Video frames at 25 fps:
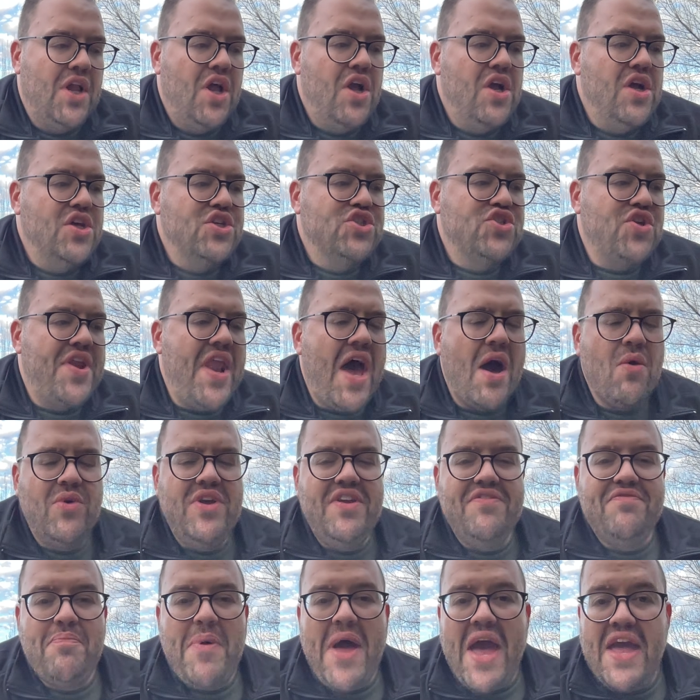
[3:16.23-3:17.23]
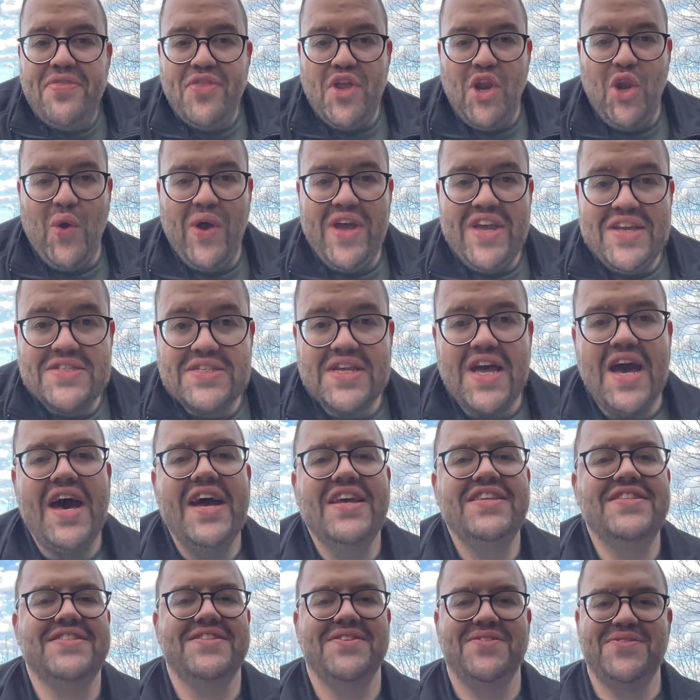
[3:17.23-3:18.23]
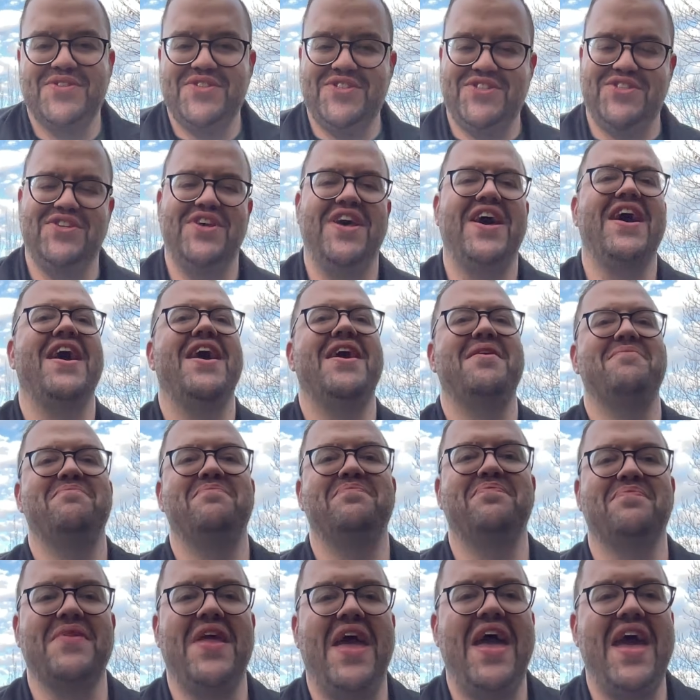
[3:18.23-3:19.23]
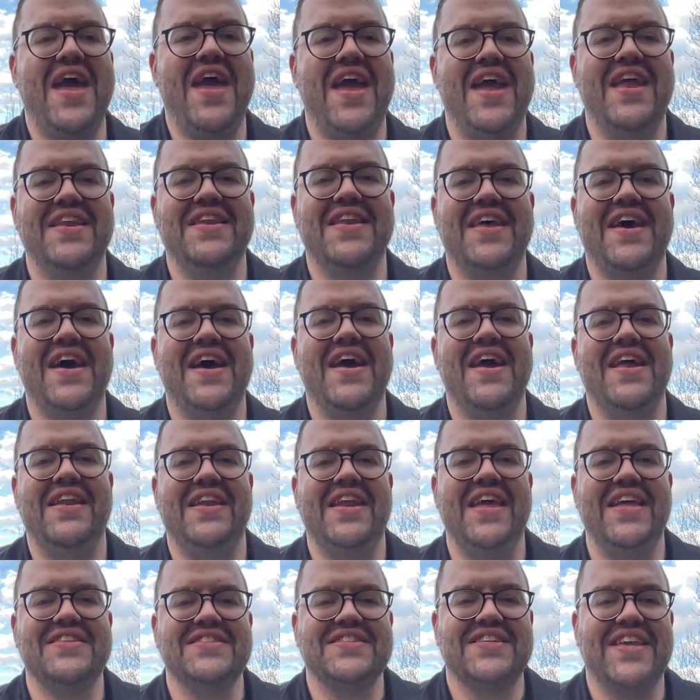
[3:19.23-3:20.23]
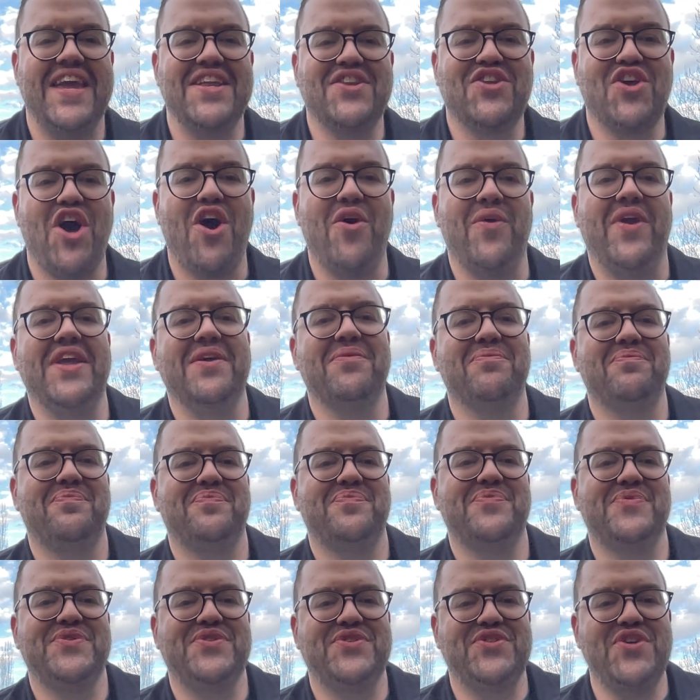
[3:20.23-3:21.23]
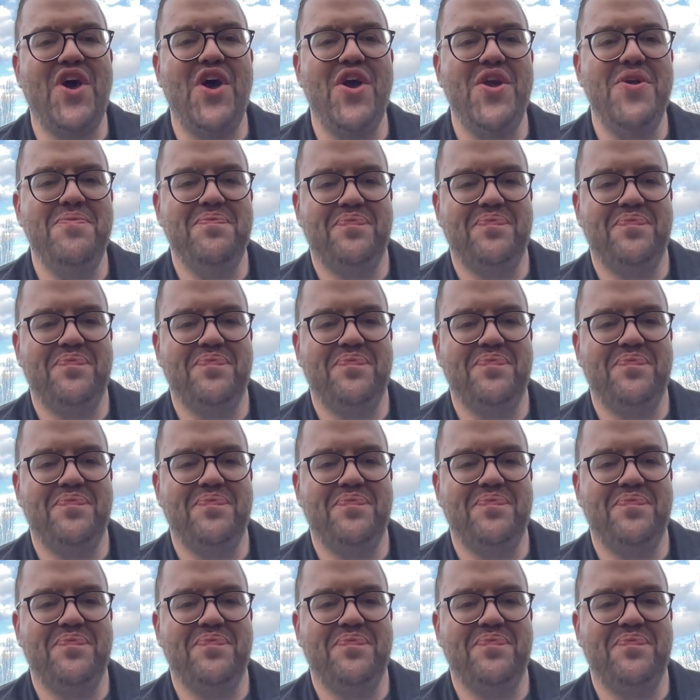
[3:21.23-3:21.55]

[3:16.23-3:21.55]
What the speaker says: so now we've paid the lawyers, guys, and let's get going. So